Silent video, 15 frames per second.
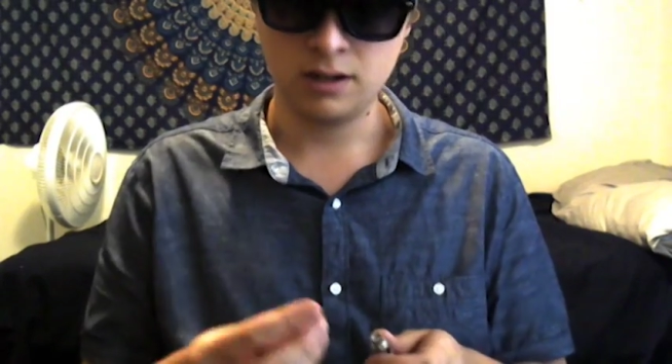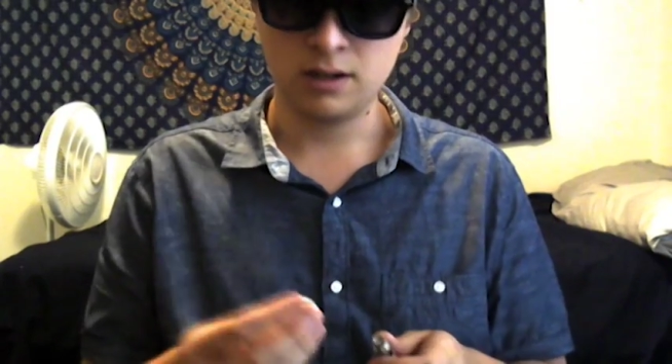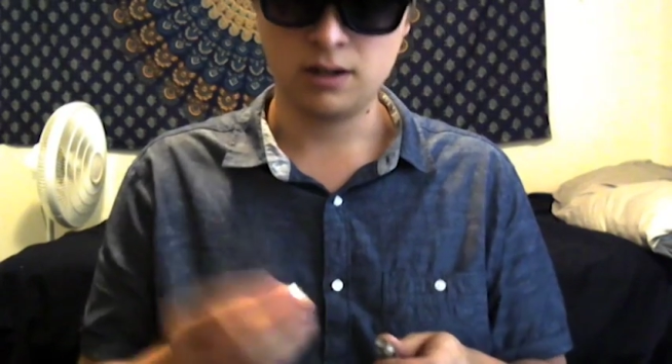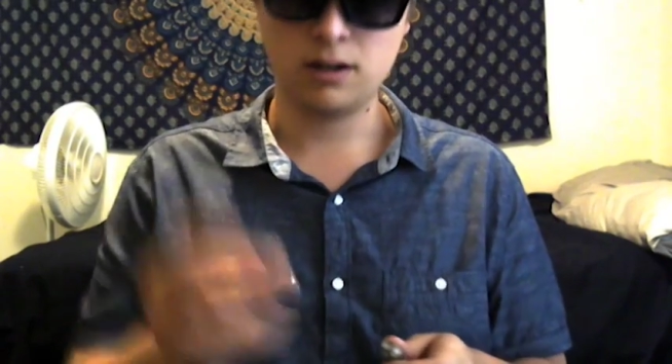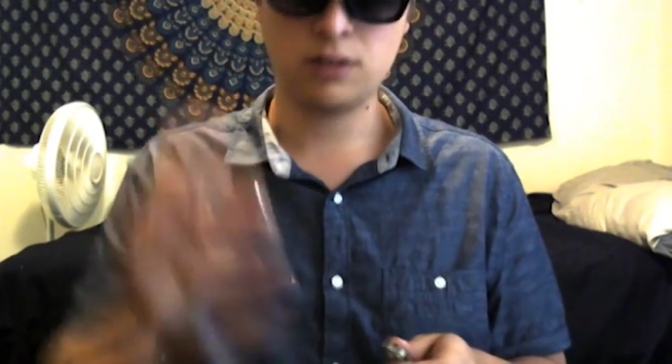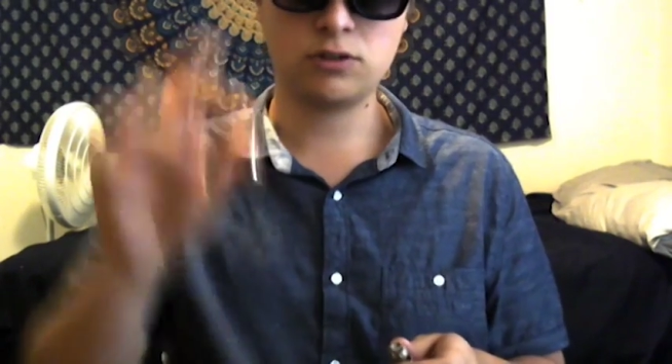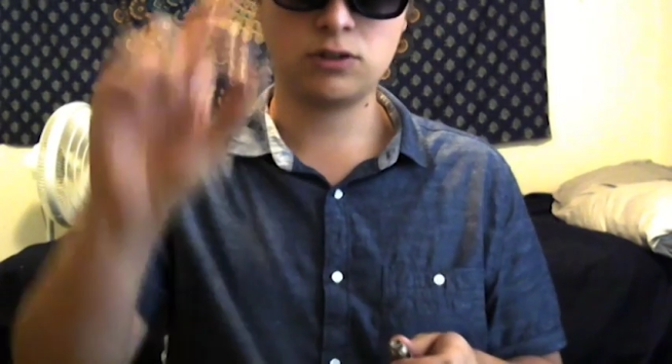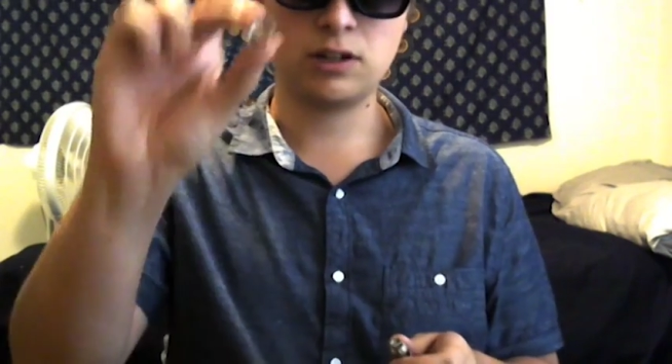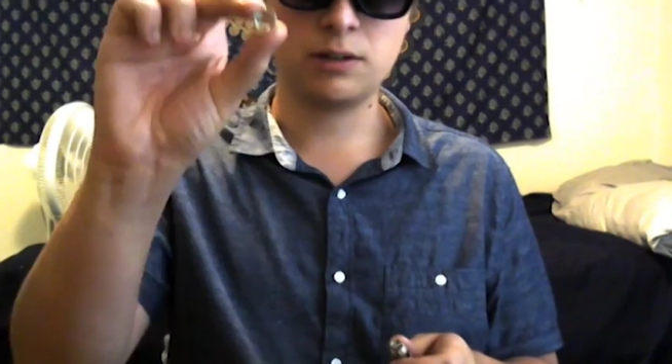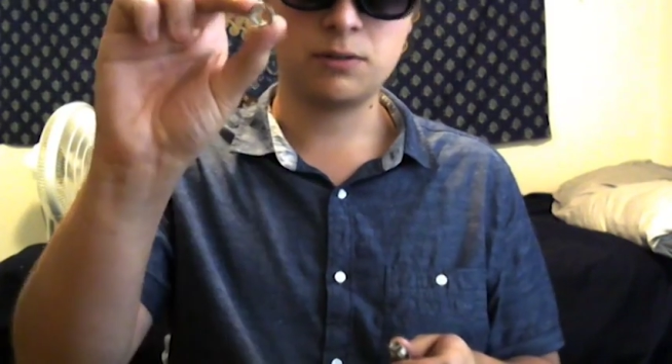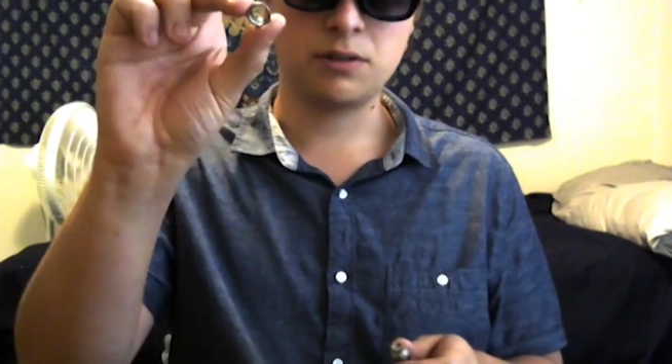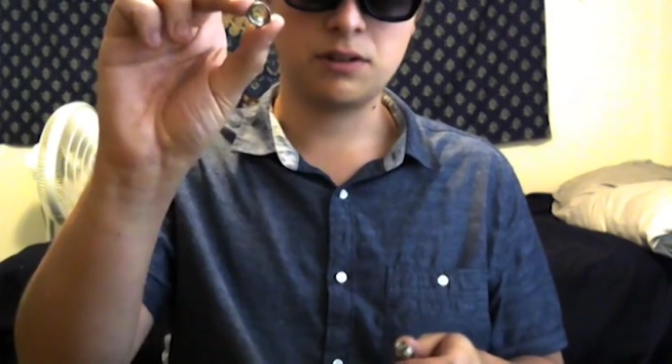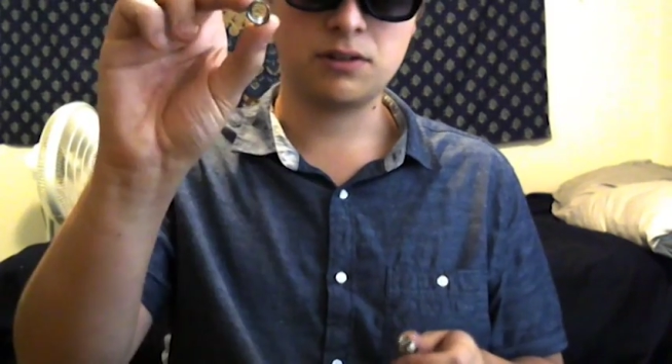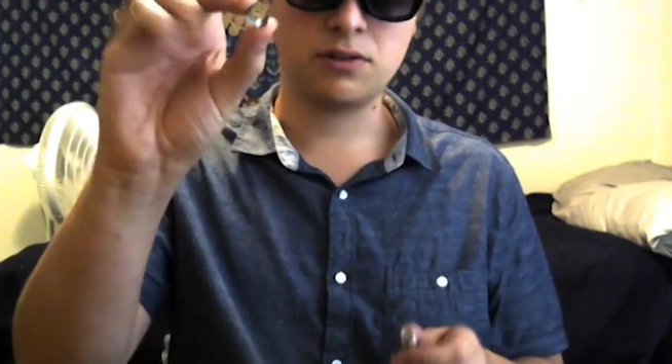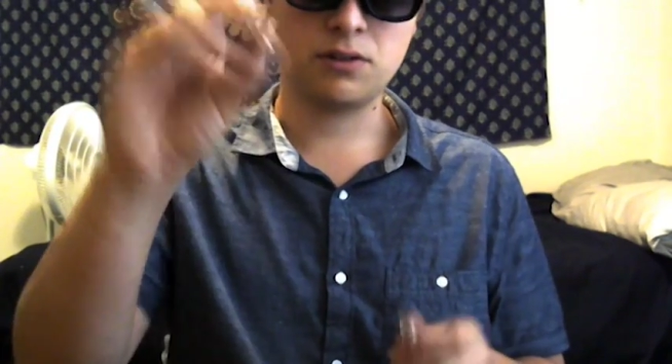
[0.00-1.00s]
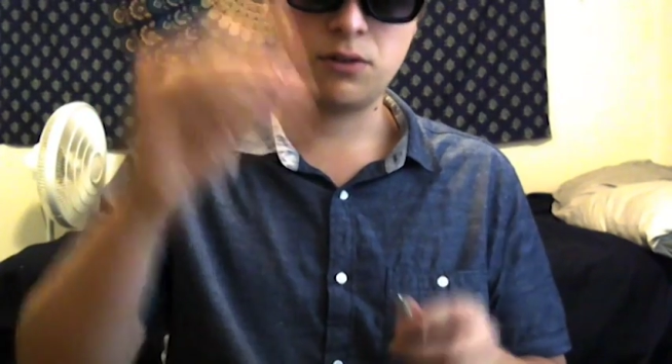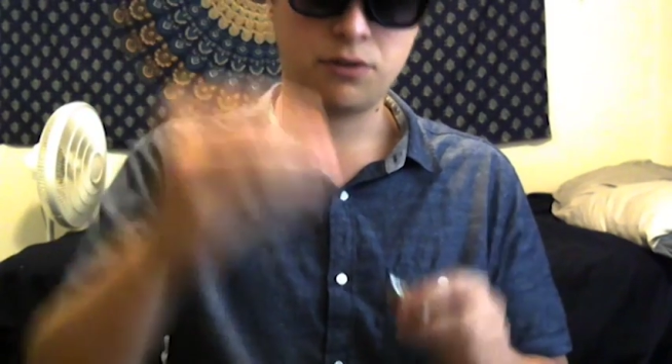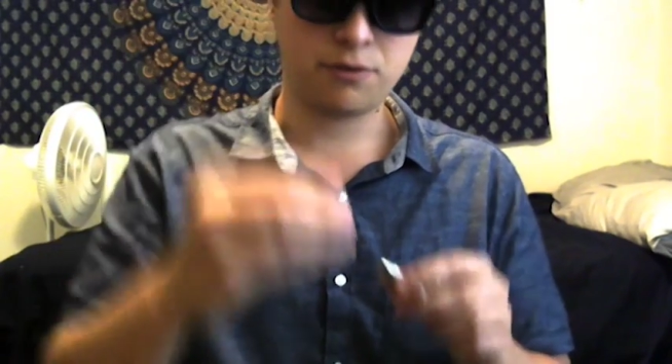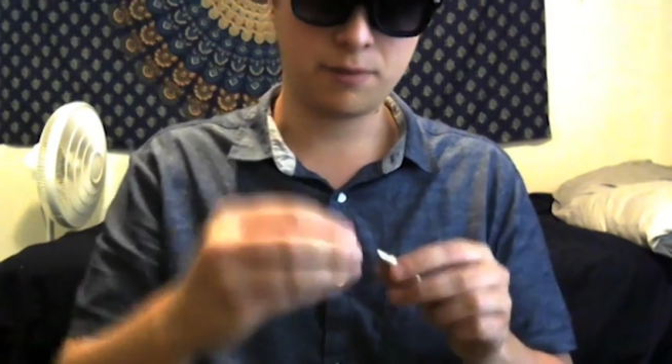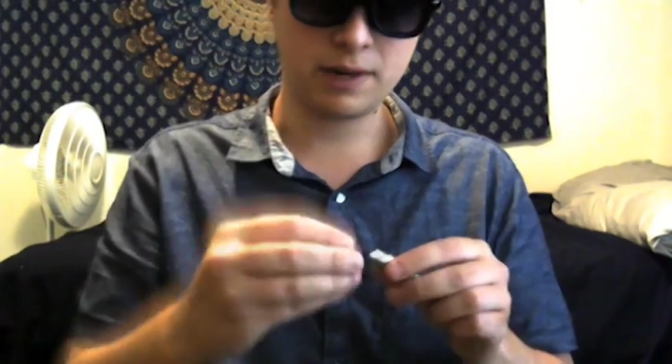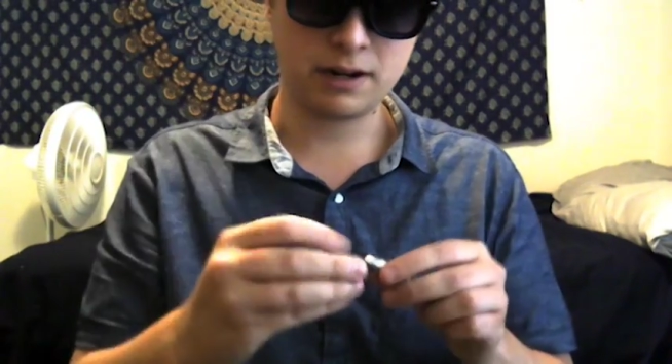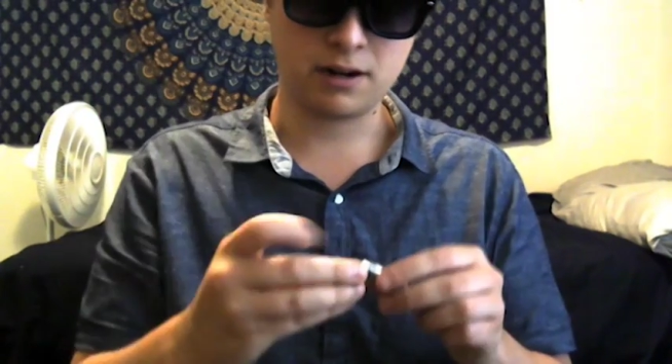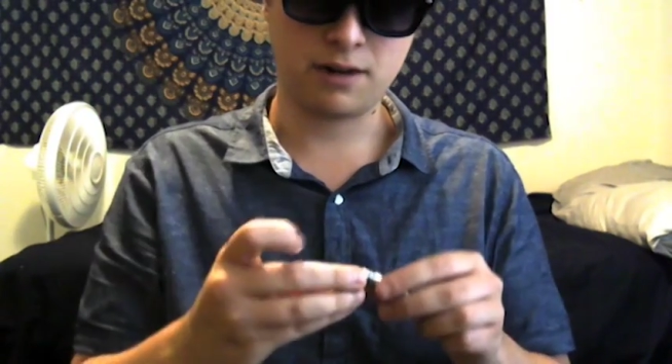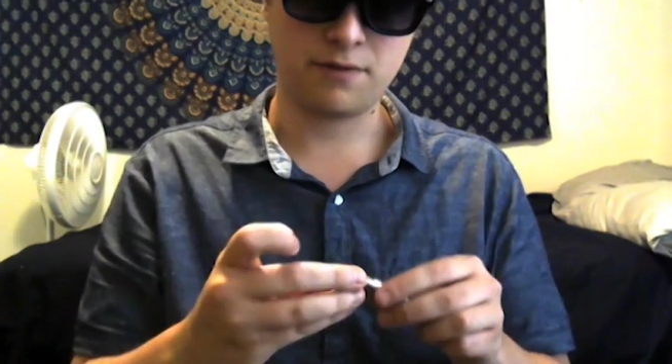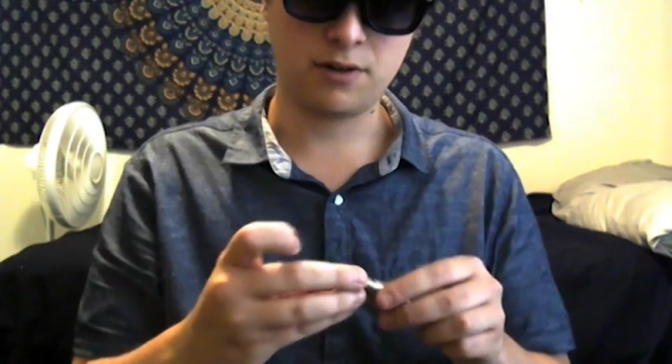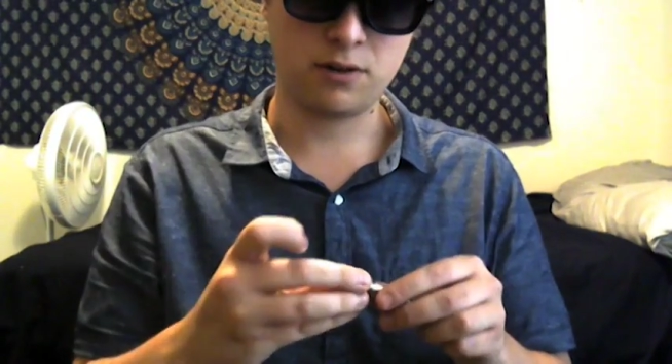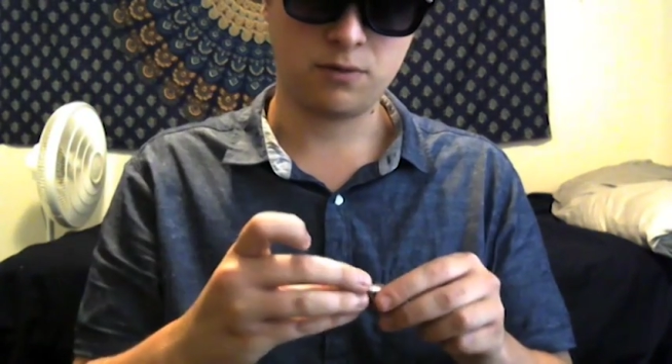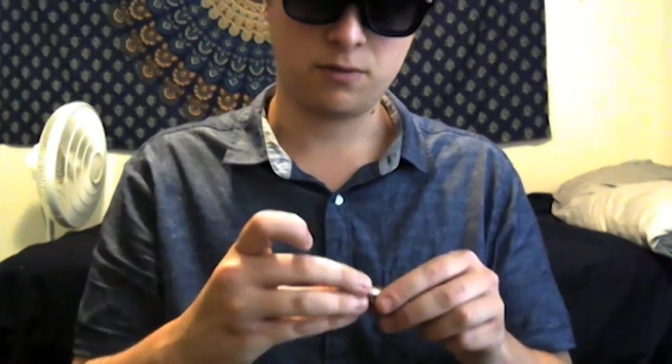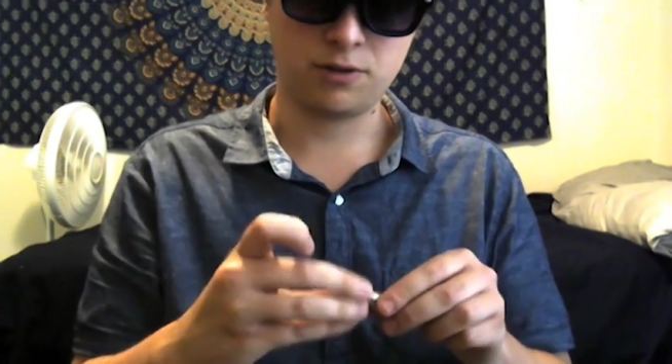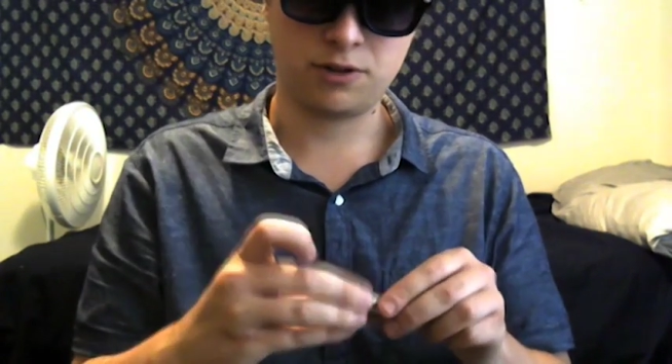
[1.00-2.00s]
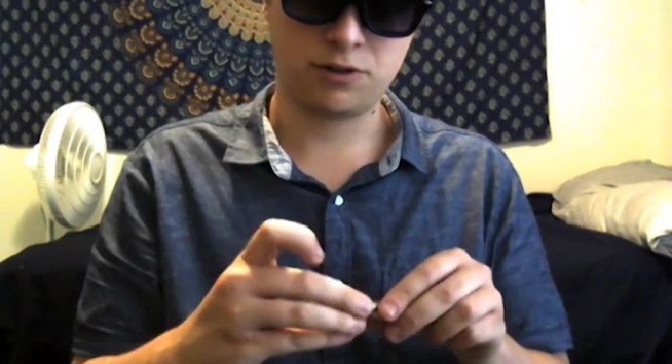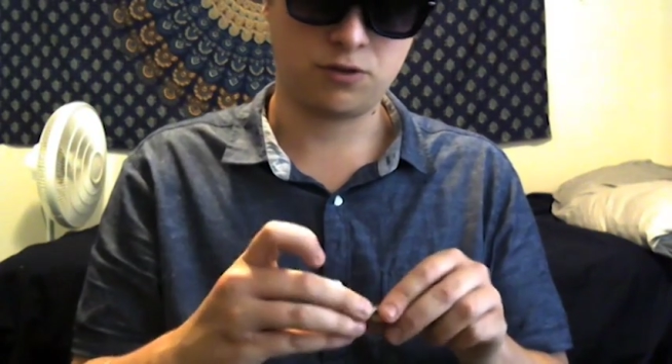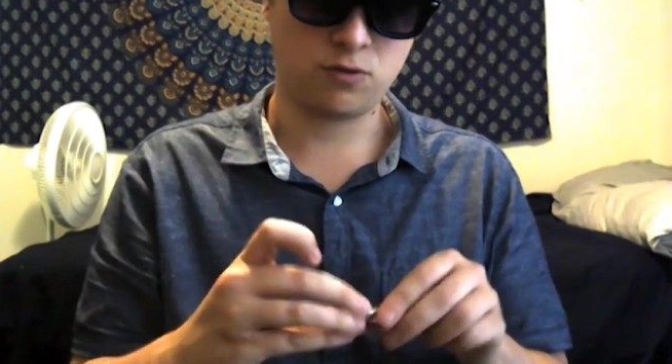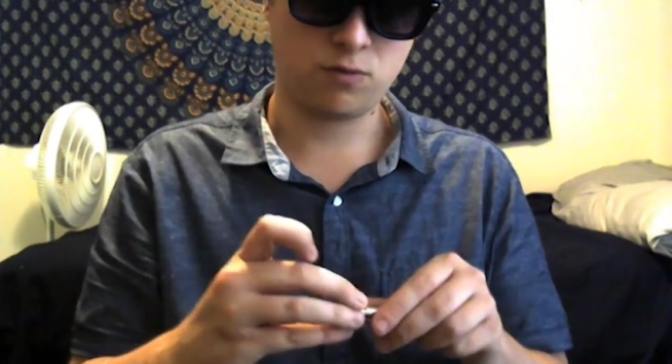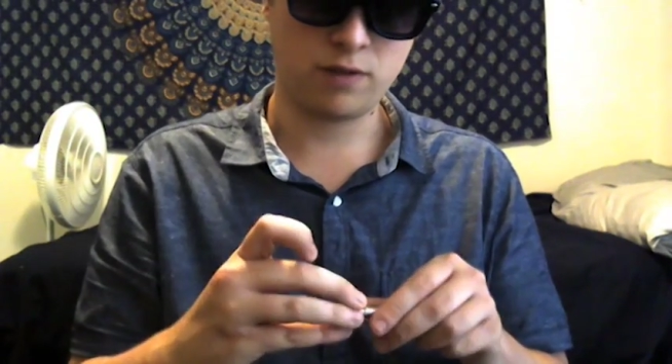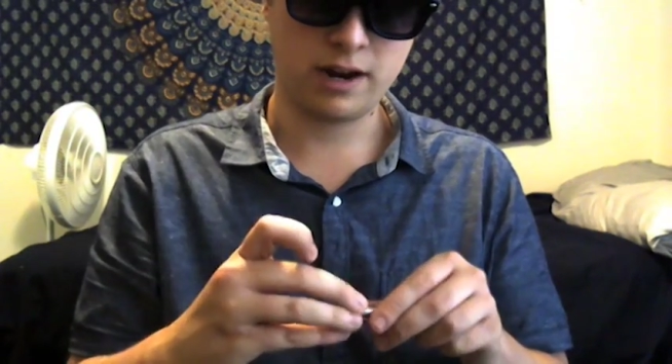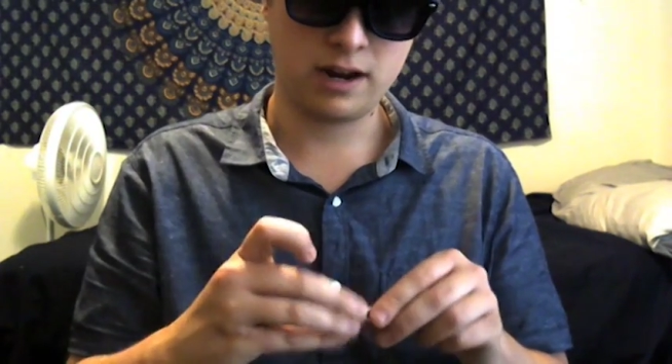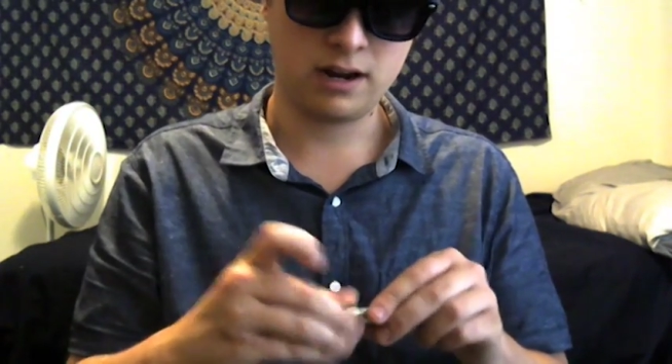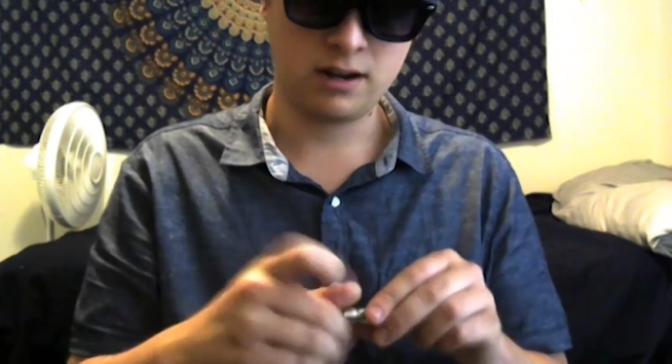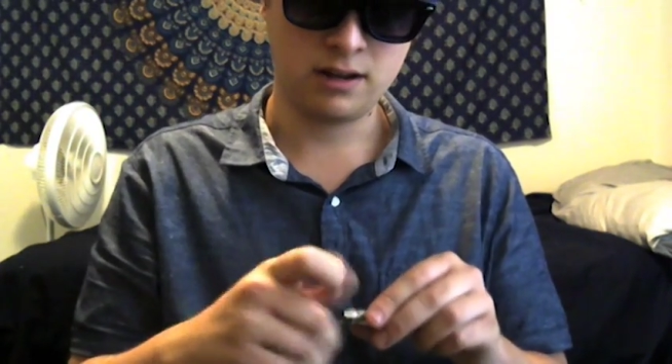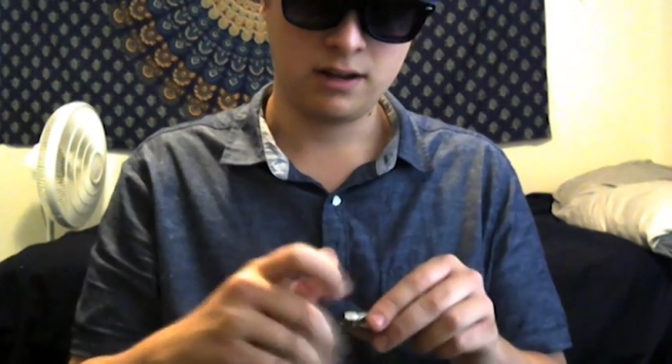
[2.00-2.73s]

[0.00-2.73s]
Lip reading: also comes with this little thread cover, which is great.